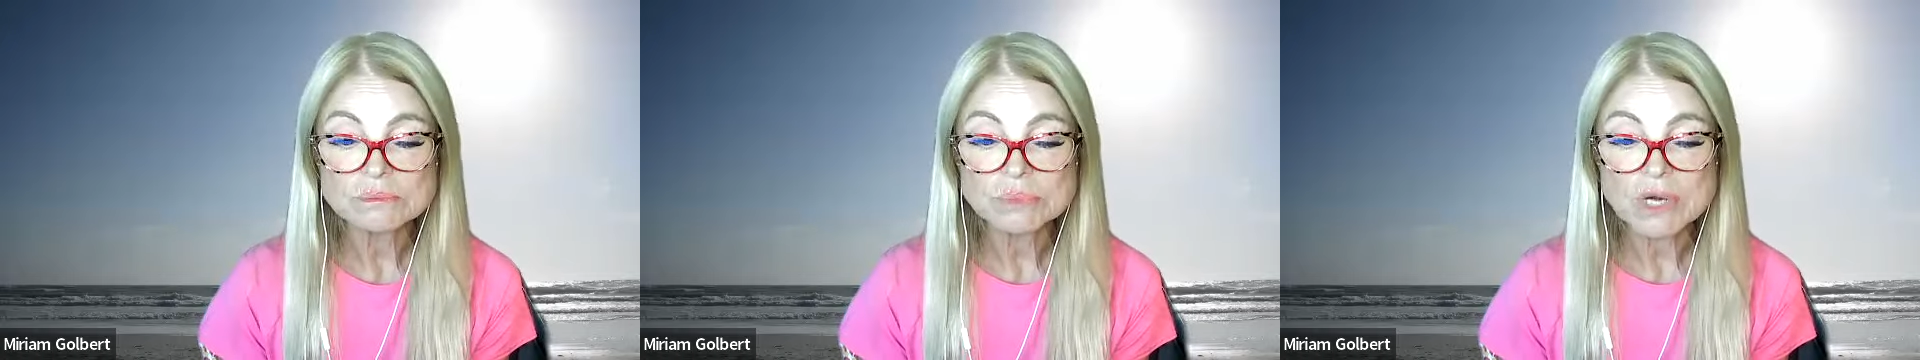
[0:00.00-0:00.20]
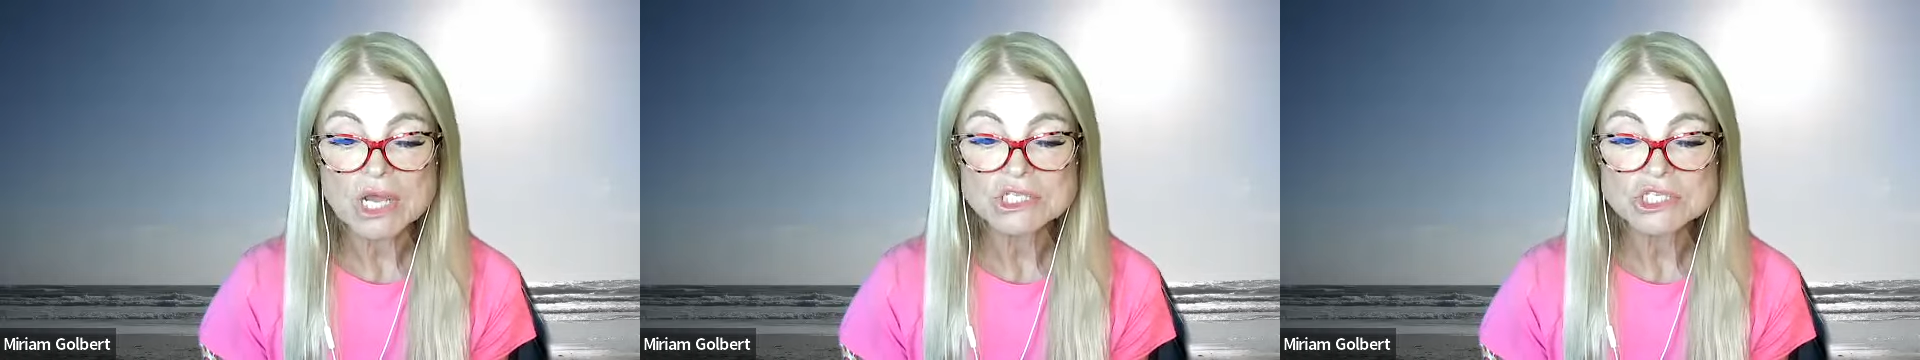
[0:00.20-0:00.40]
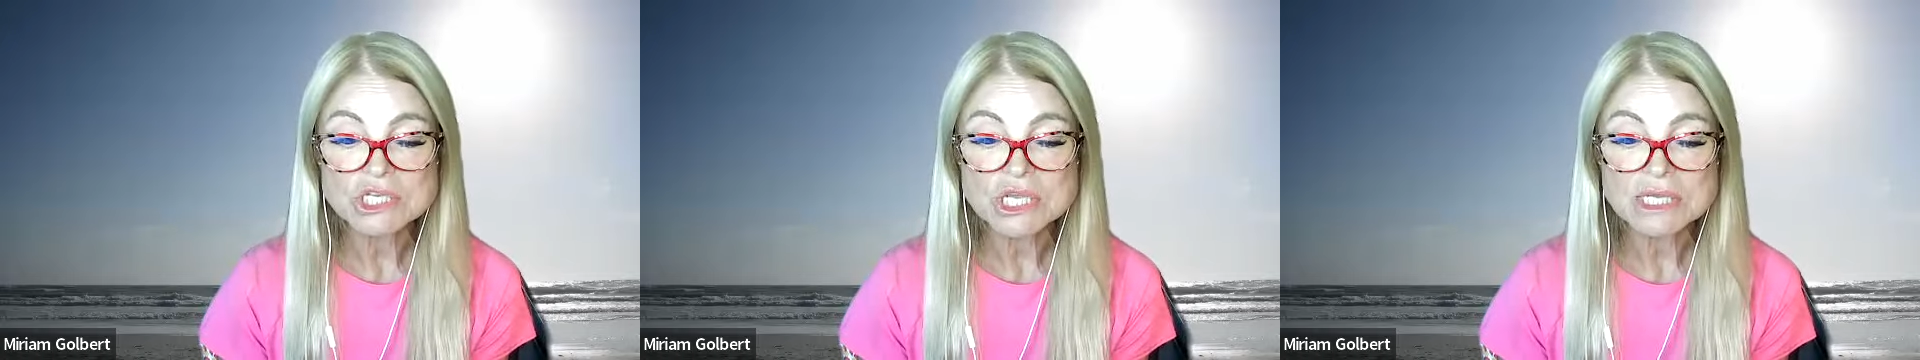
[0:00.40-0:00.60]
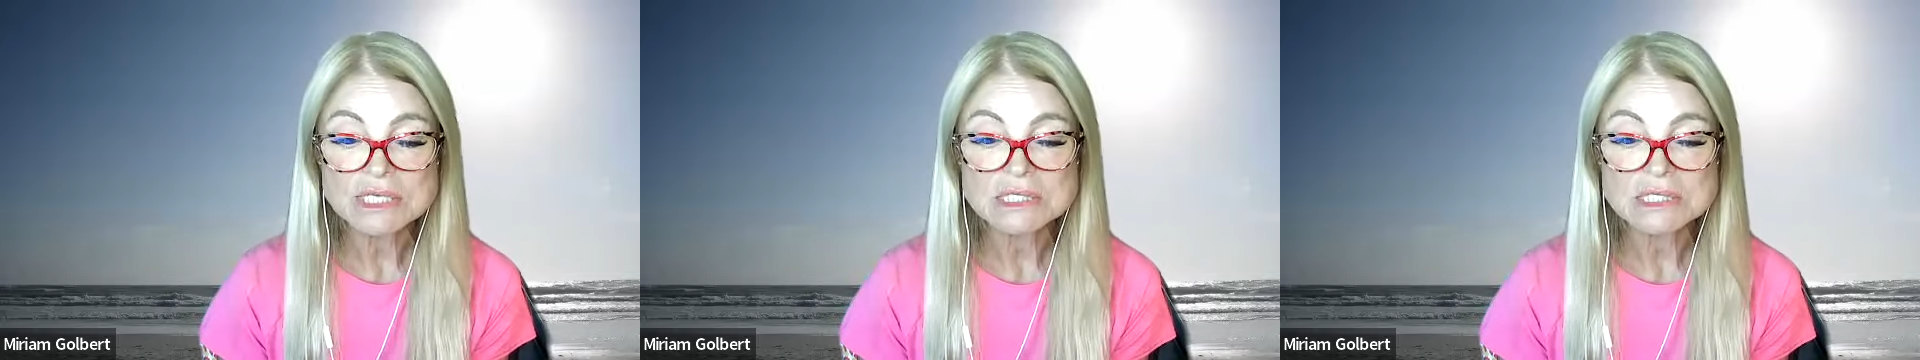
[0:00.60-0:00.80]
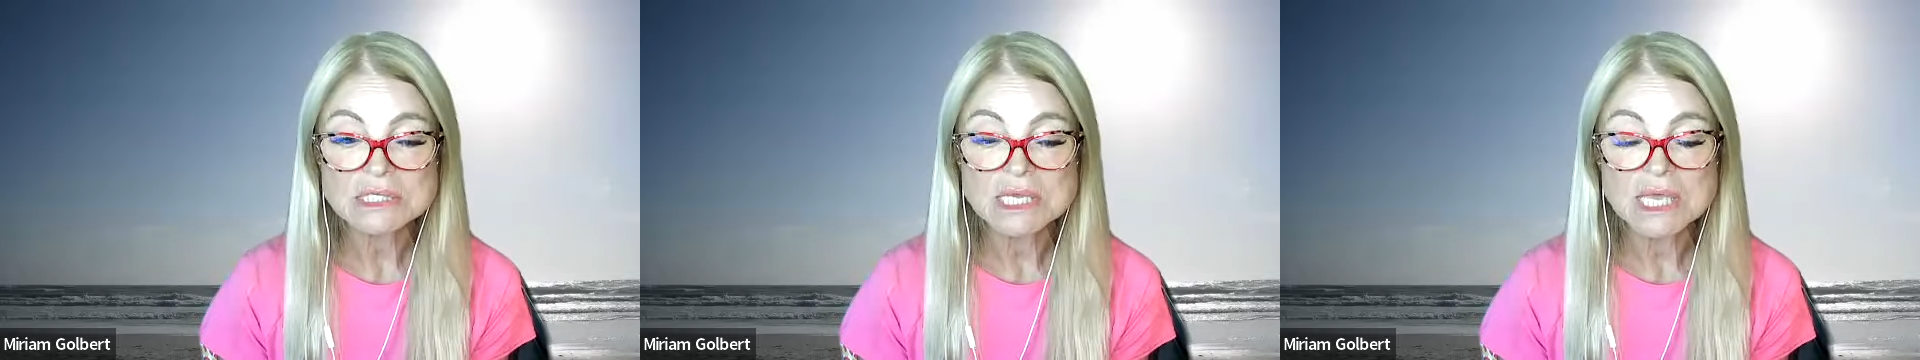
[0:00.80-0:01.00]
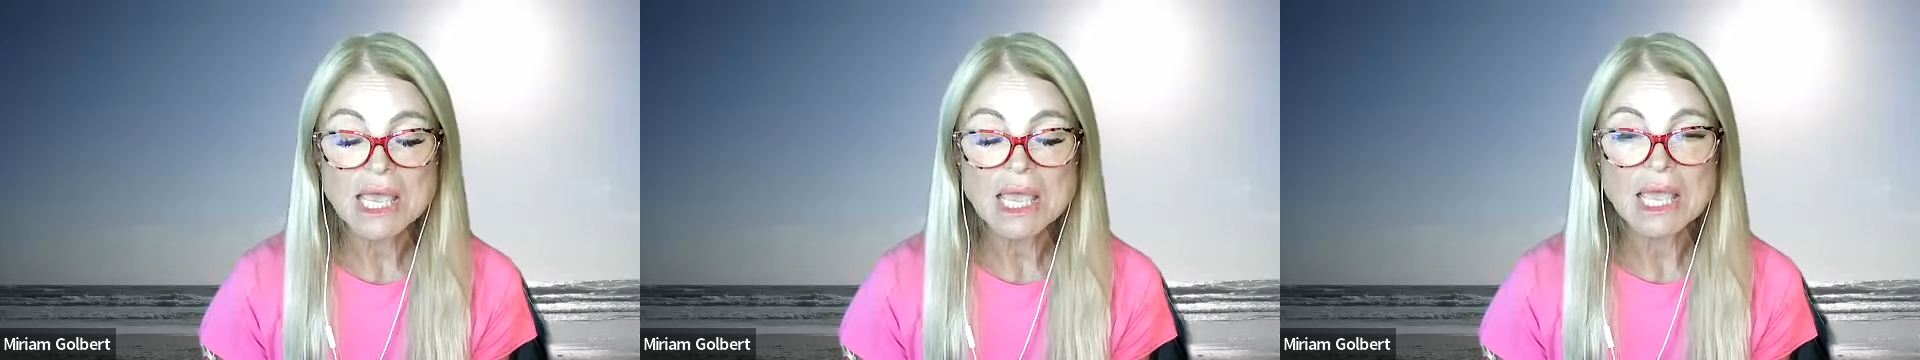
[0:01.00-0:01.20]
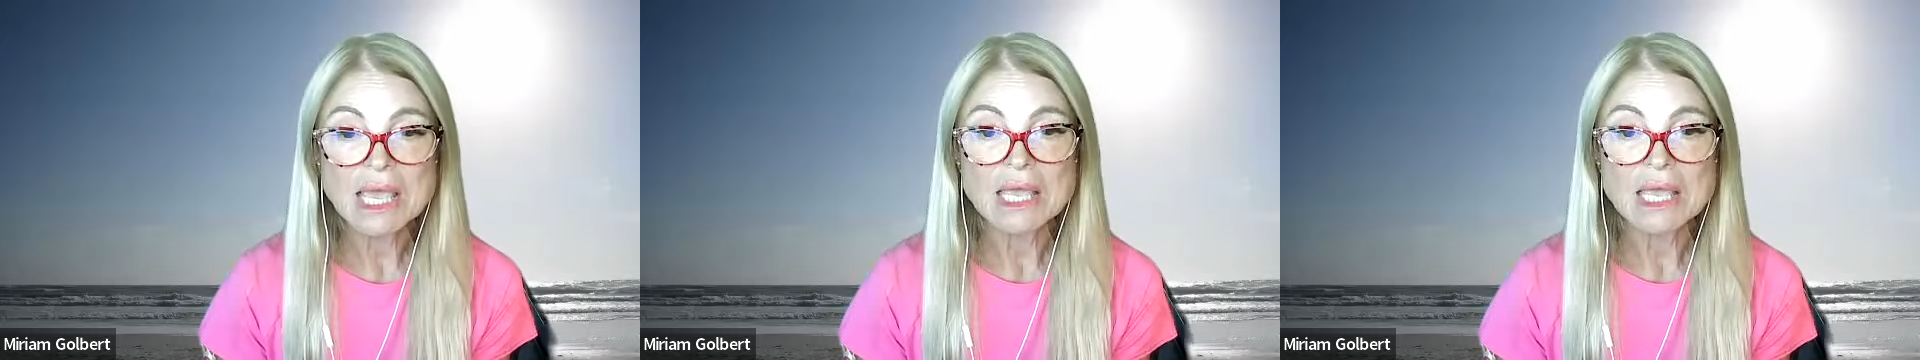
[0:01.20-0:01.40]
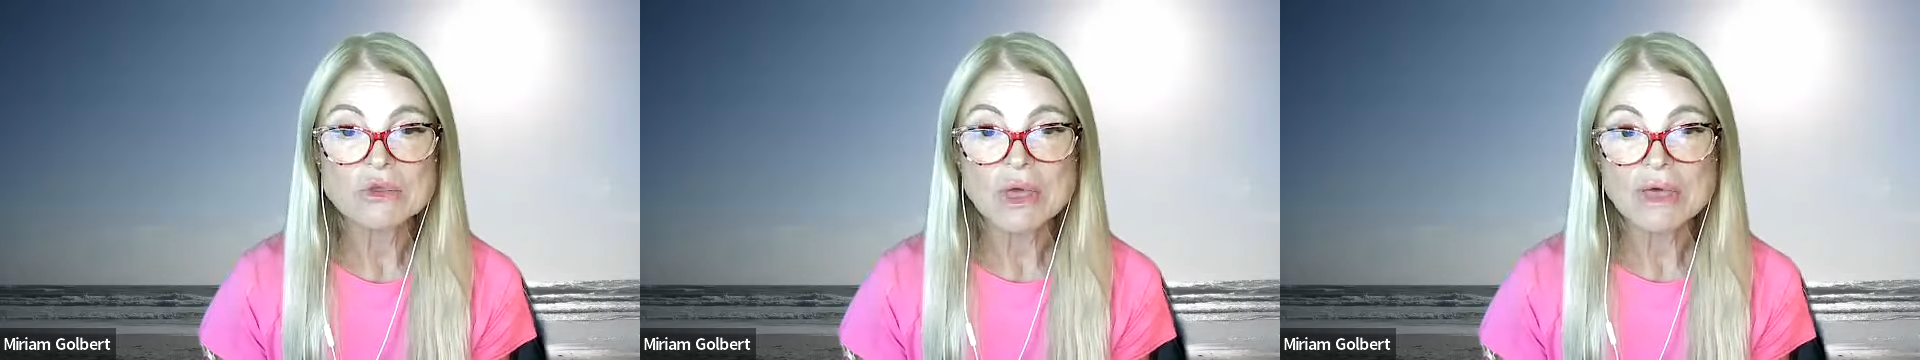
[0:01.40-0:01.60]
project
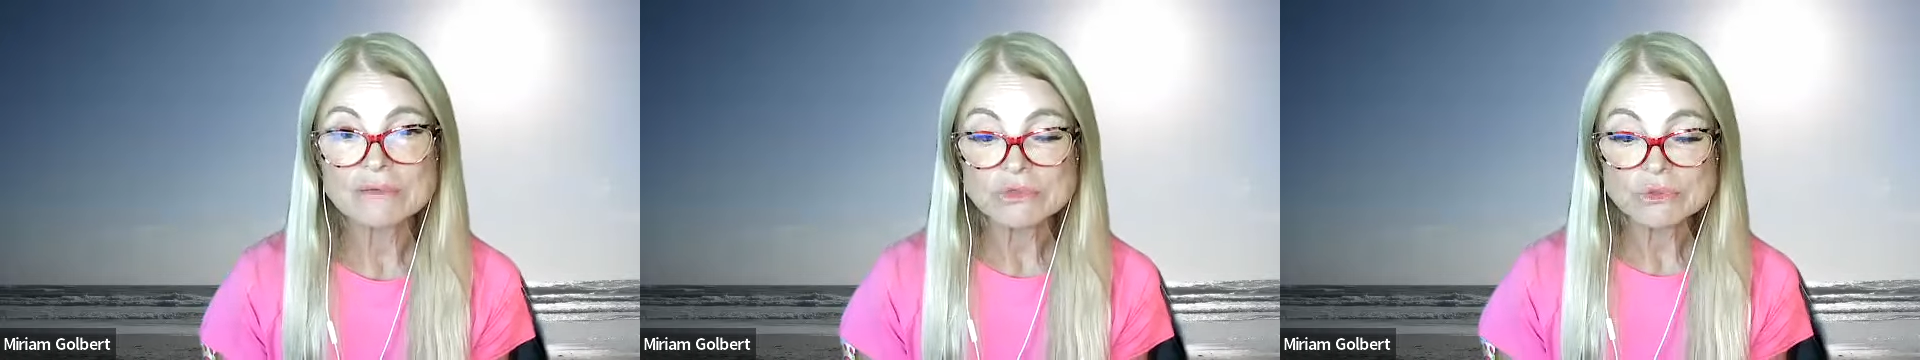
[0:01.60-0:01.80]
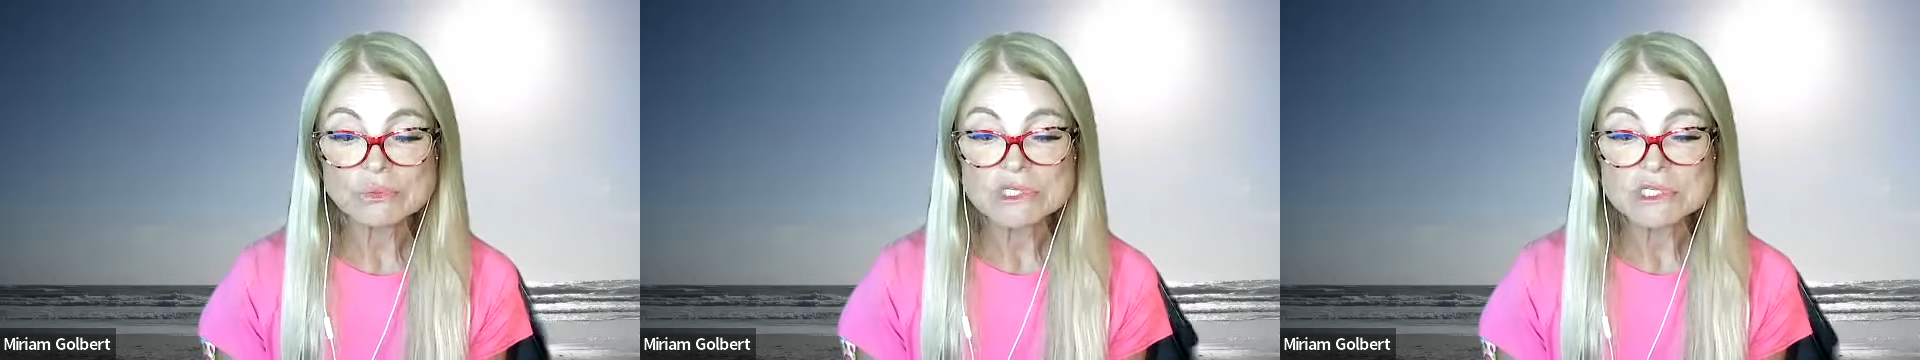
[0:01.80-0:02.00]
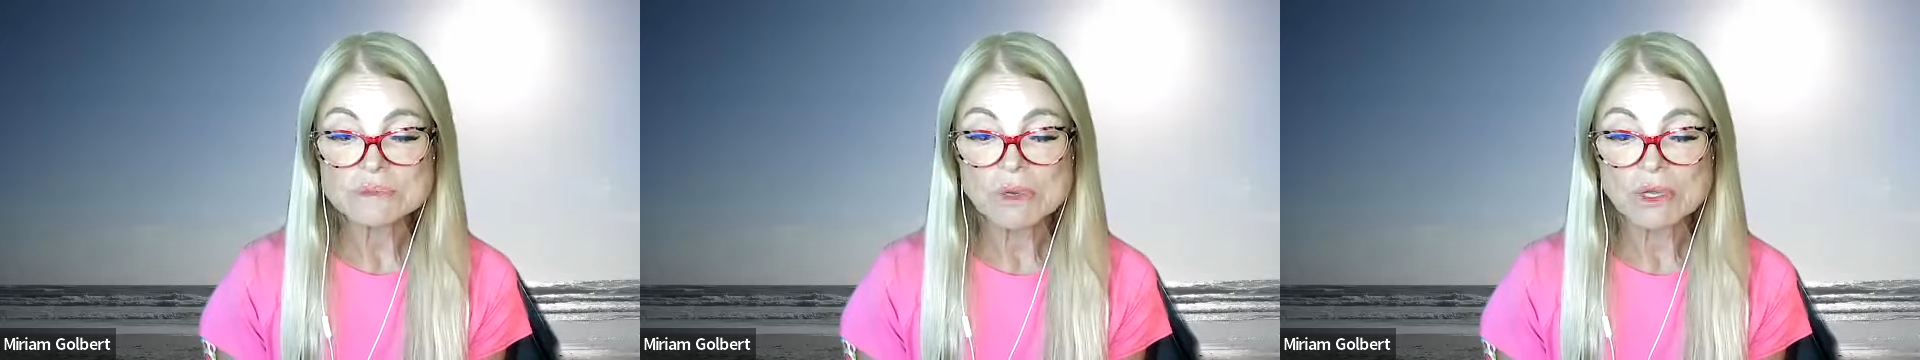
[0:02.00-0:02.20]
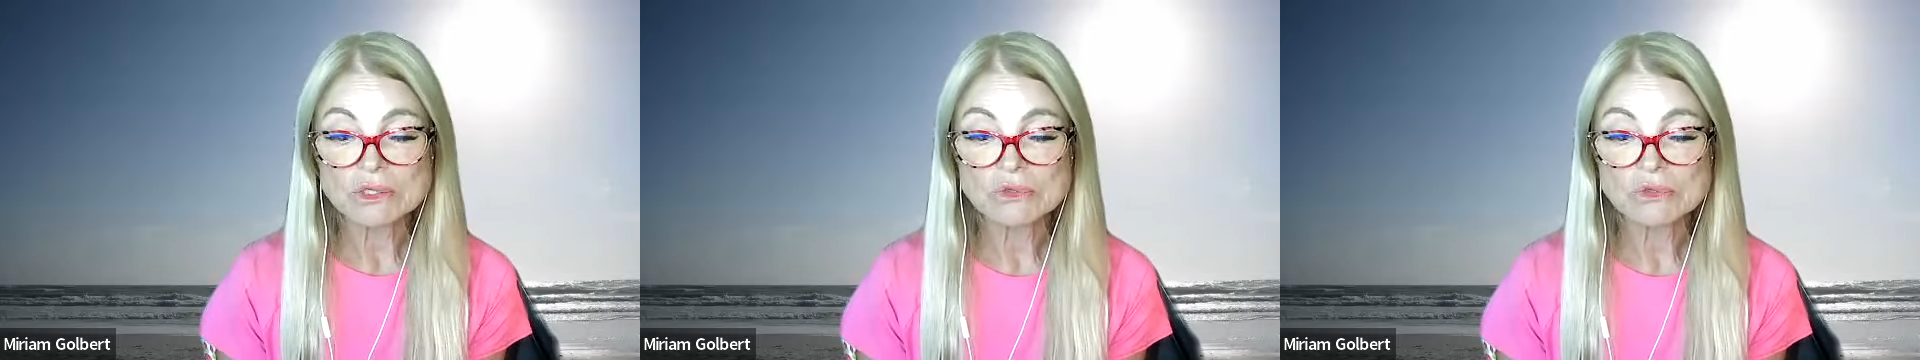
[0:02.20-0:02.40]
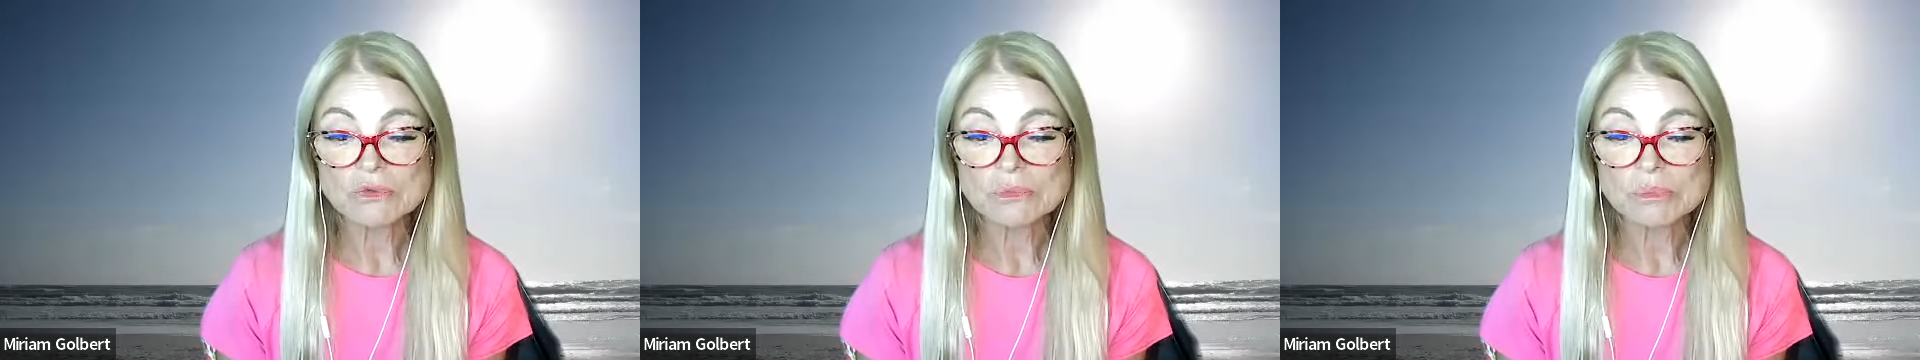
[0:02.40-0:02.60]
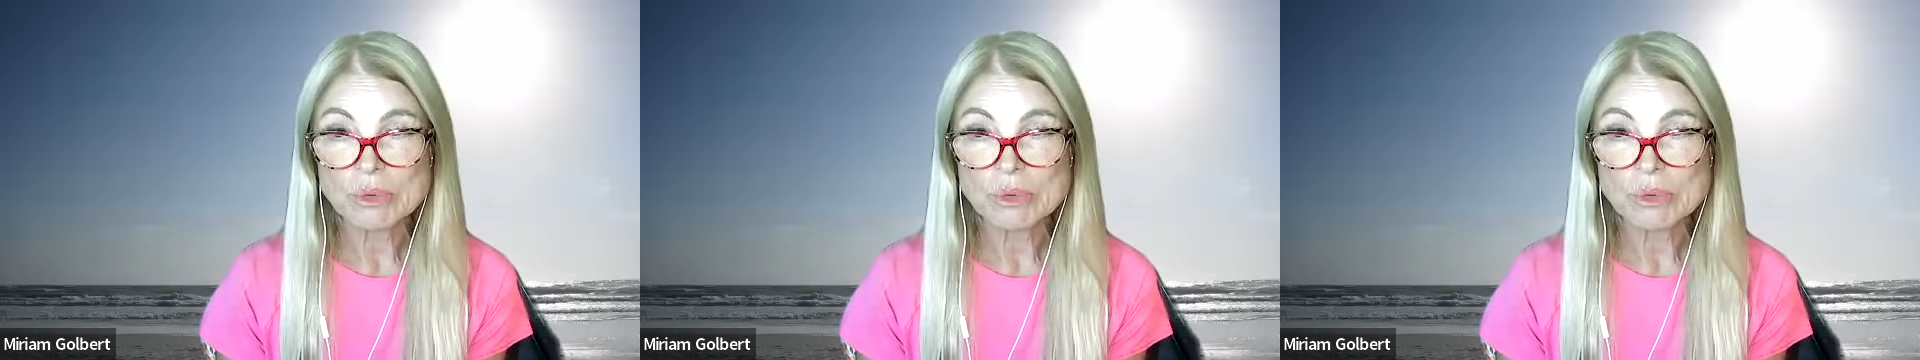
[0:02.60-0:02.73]
and you have to respond to the